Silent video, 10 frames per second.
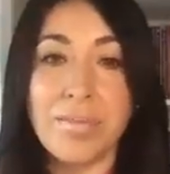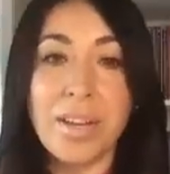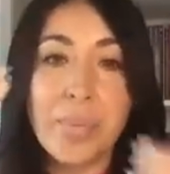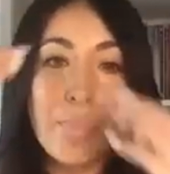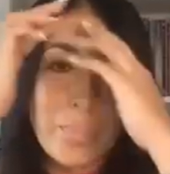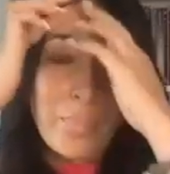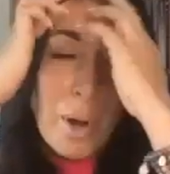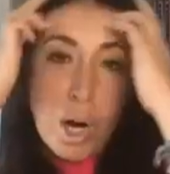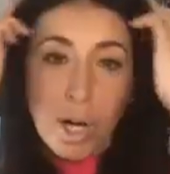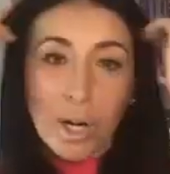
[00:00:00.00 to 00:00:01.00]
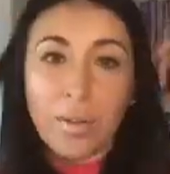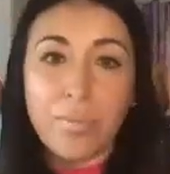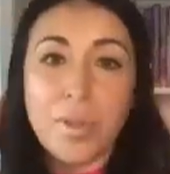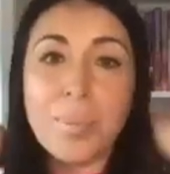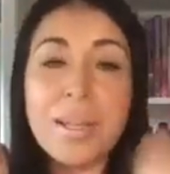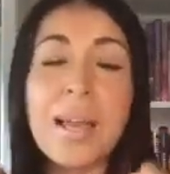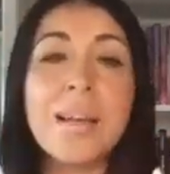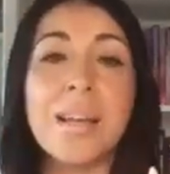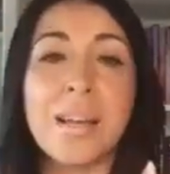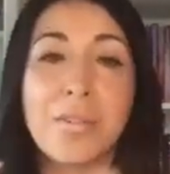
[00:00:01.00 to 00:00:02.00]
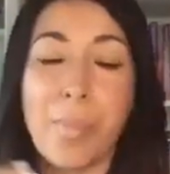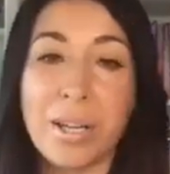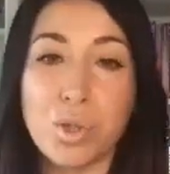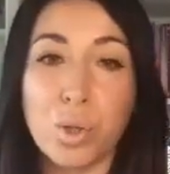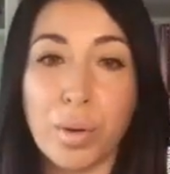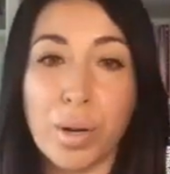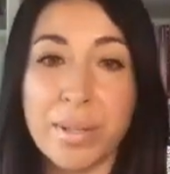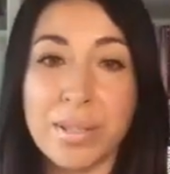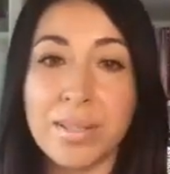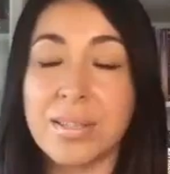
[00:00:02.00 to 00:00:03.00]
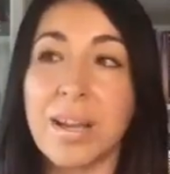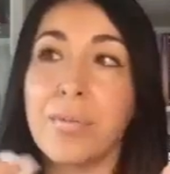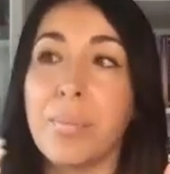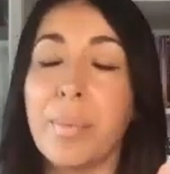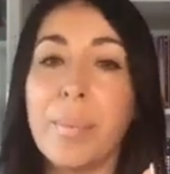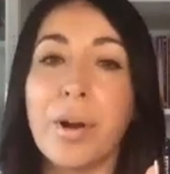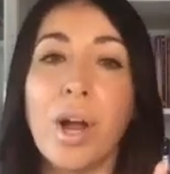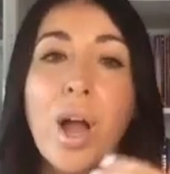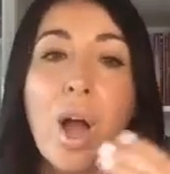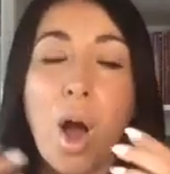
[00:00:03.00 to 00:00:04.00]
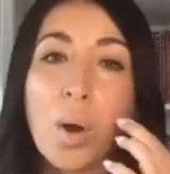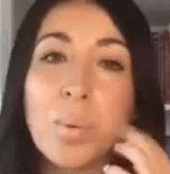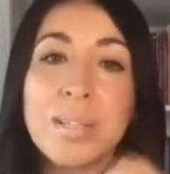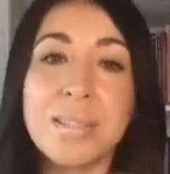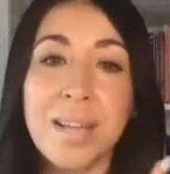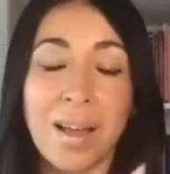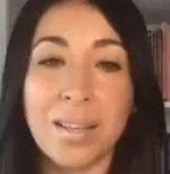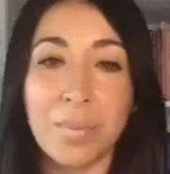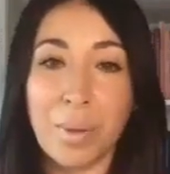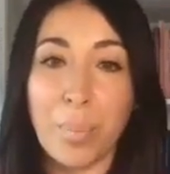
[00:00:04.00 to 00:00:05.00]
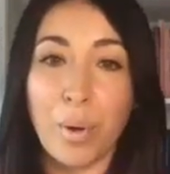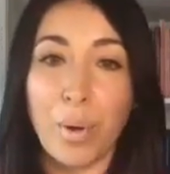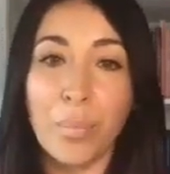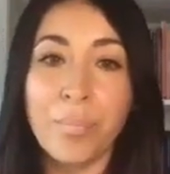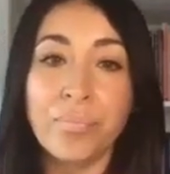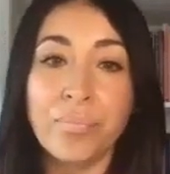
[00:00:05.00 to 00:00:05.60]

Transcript: And a big part of the beginning of my jewelry business, I remember always telling people,